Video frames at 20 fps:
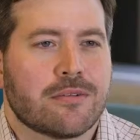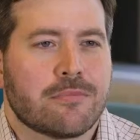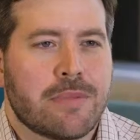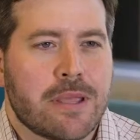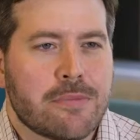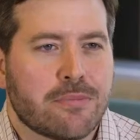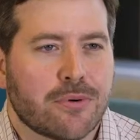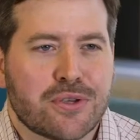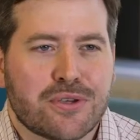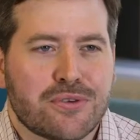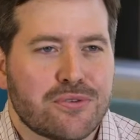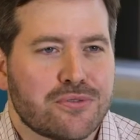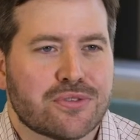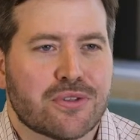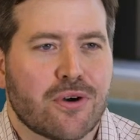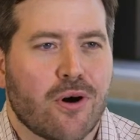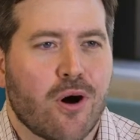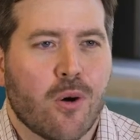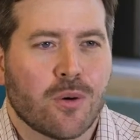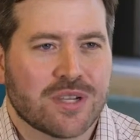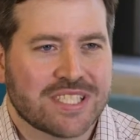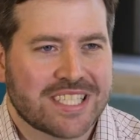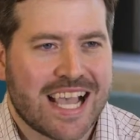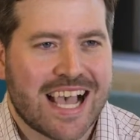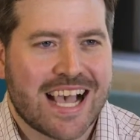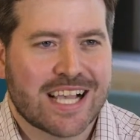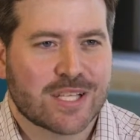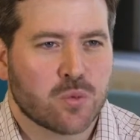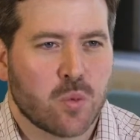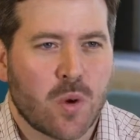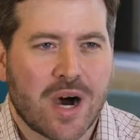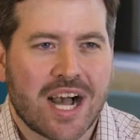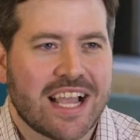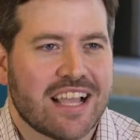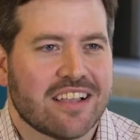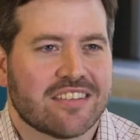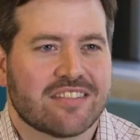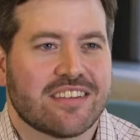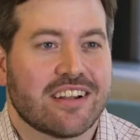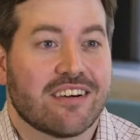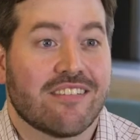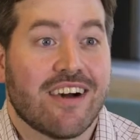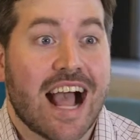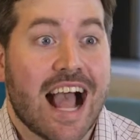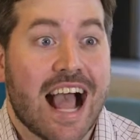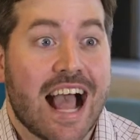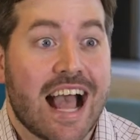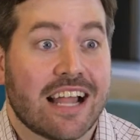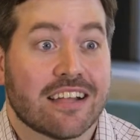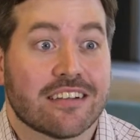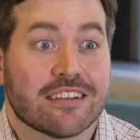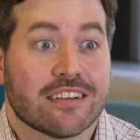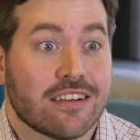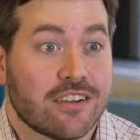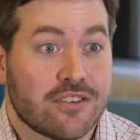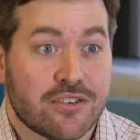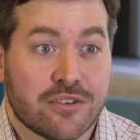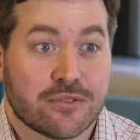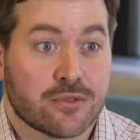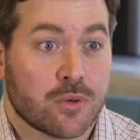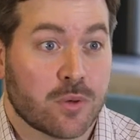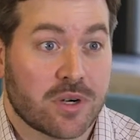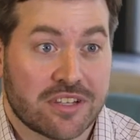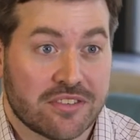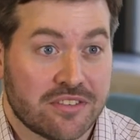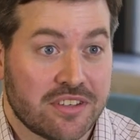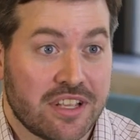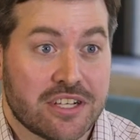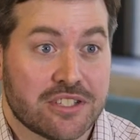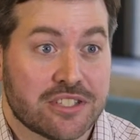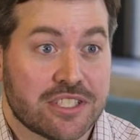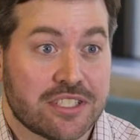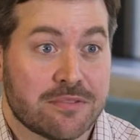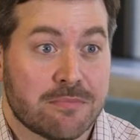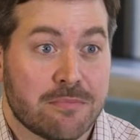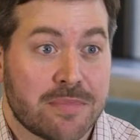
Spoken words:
People used to always ask why SNL had a news organization,